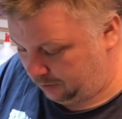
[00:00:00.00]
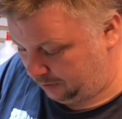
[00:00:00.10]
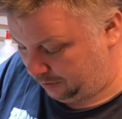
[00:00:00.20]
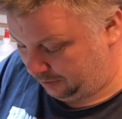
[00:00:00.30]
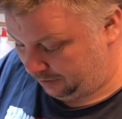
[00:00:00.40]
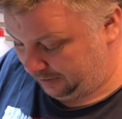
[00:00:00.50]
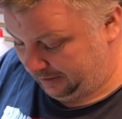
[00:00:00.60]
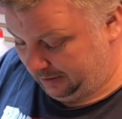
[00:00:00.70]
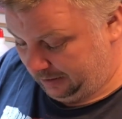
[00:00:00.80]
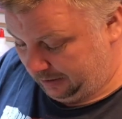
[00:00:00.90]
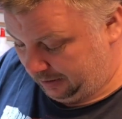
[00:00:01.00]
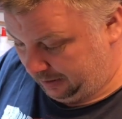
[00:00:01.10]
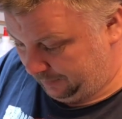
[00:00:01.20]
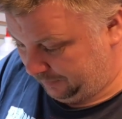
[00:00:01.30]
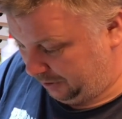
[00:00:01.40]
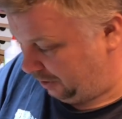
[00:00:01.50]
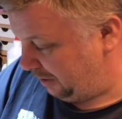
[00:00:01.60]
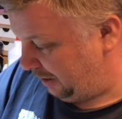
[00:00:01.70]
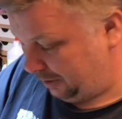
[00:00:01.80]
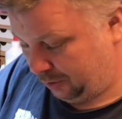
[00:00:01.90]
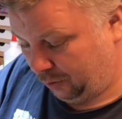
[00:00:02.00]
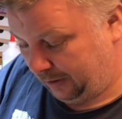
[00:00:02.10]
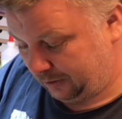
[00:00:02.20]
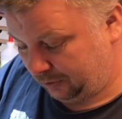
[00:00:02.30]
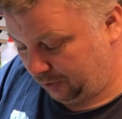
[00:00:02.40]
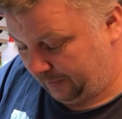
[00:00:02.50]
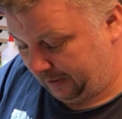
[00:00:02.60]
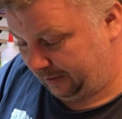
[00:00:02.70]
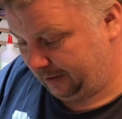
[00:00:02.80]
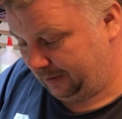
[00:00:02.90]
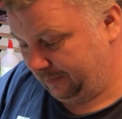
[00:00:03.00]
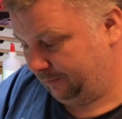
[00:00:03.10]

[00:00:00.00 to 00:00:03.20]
um, so you've got colour call outs on the back there